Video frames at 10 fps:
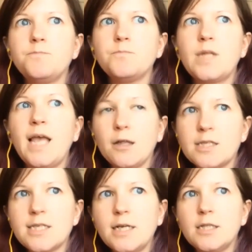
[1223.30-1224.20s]

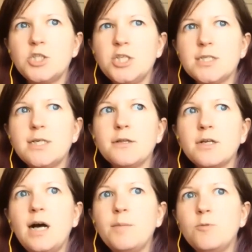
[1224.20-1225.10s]
Health psychology is another
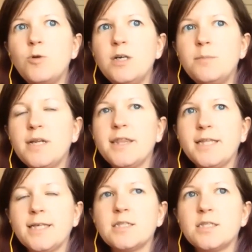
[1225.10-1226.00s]
common one. I
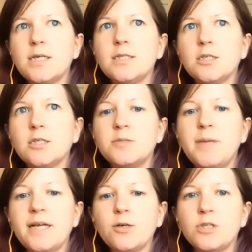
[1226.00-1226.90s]
think that's Dr.
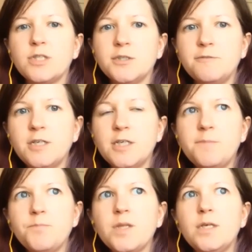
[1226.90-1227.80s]
Matt Cordova,
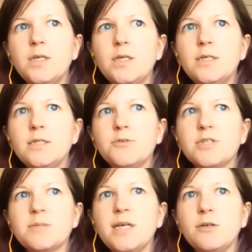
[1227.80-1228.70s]
who's doing
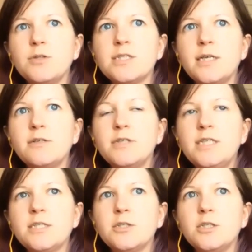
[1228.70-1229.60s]
some health psych
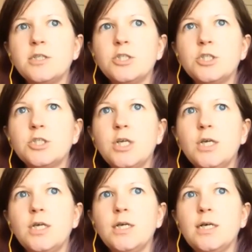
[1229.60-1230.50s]
research.
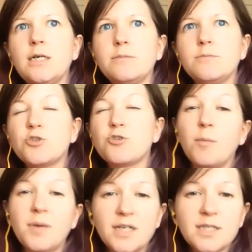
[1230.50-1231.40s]

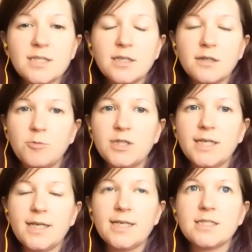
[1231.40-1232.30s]
Trauma is another one
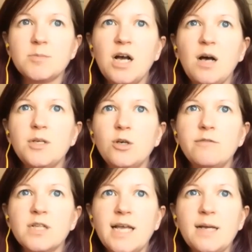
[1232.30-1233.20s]
that has some common
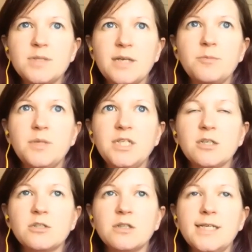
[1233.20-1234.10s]
overlaps. That would be
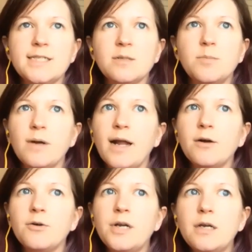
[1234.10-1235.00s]
Dr. Lisa Brown.